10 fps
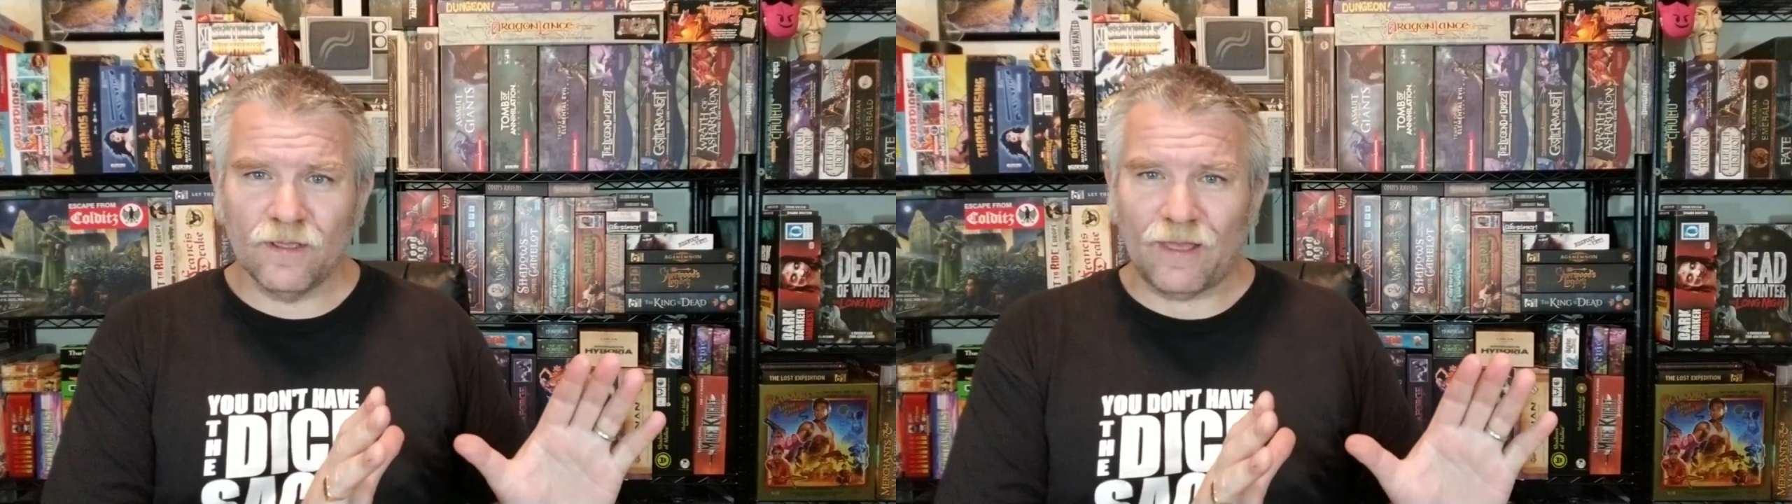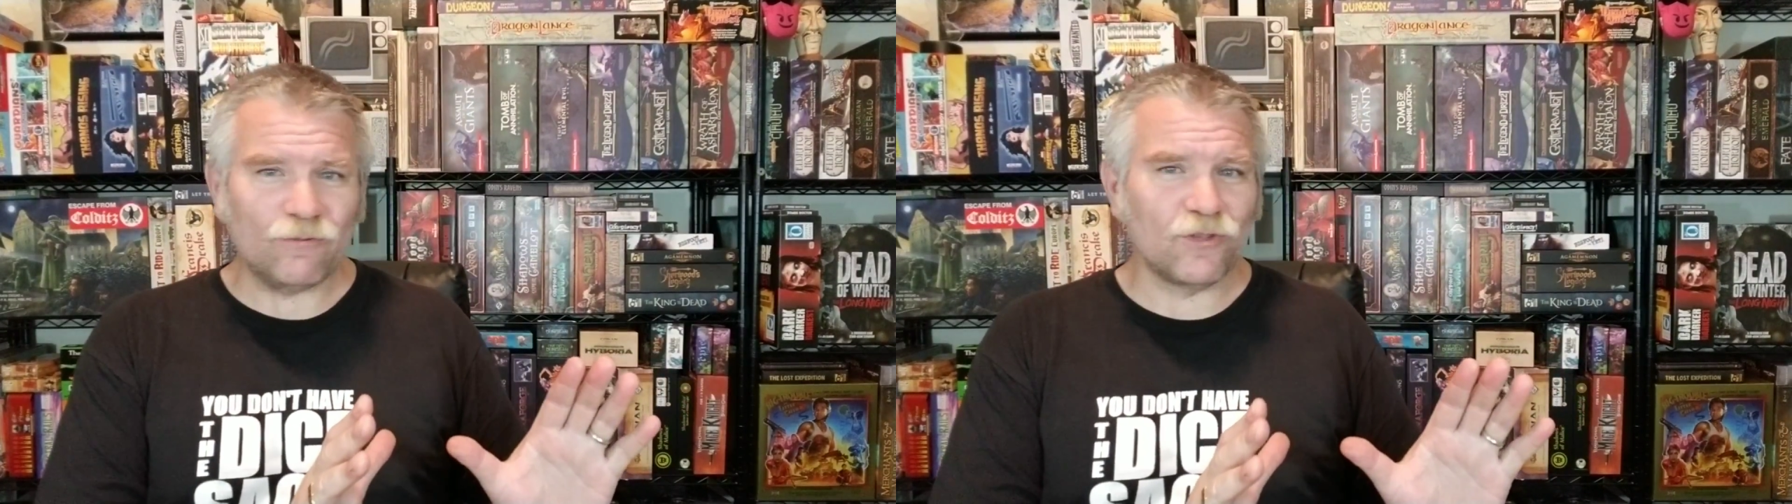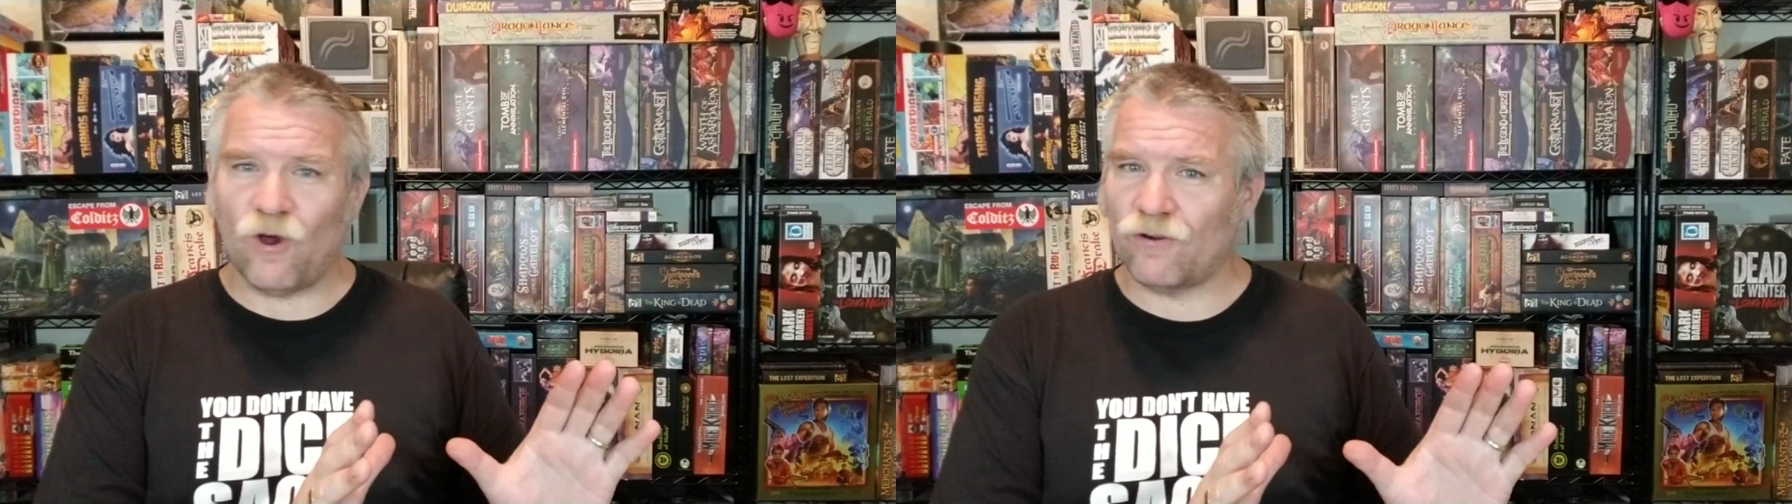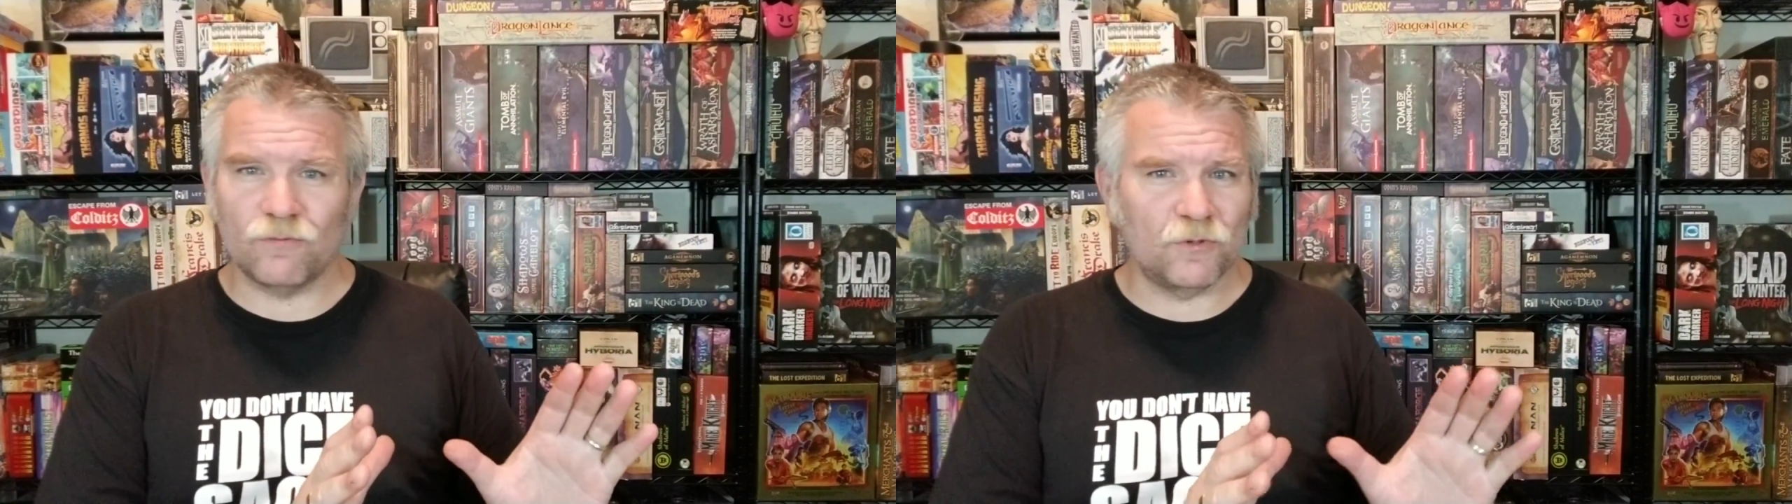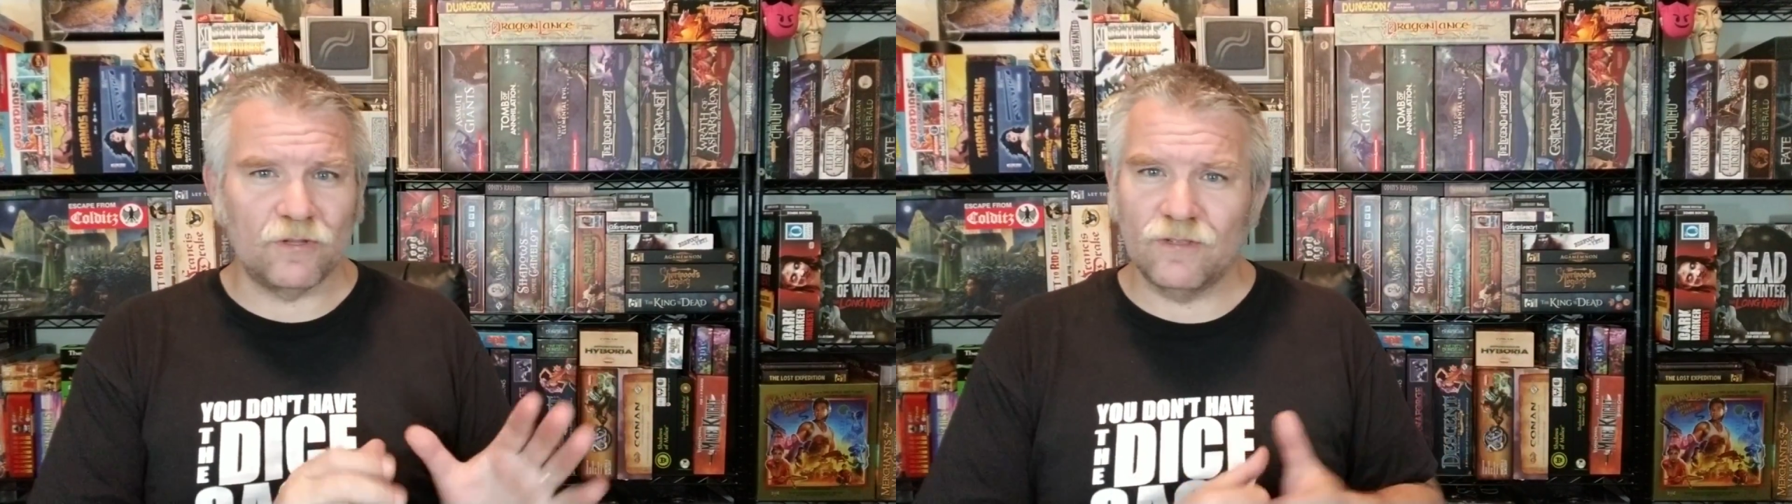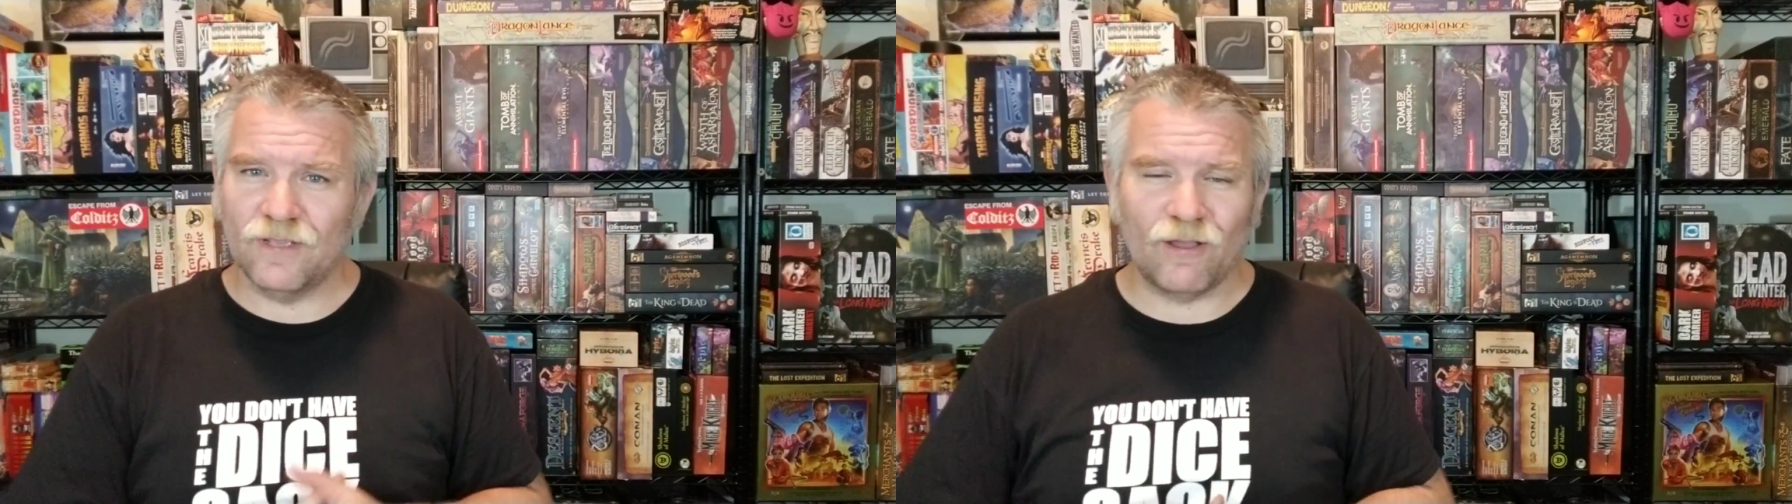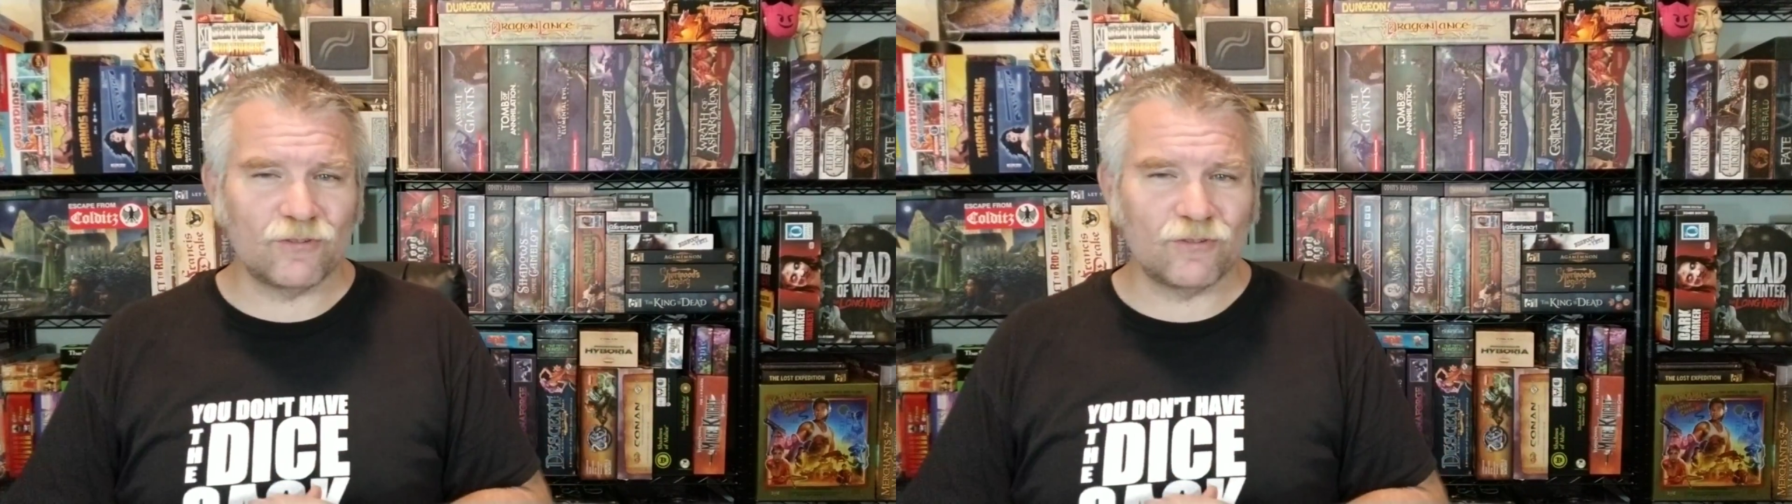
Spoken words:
That was horrible. That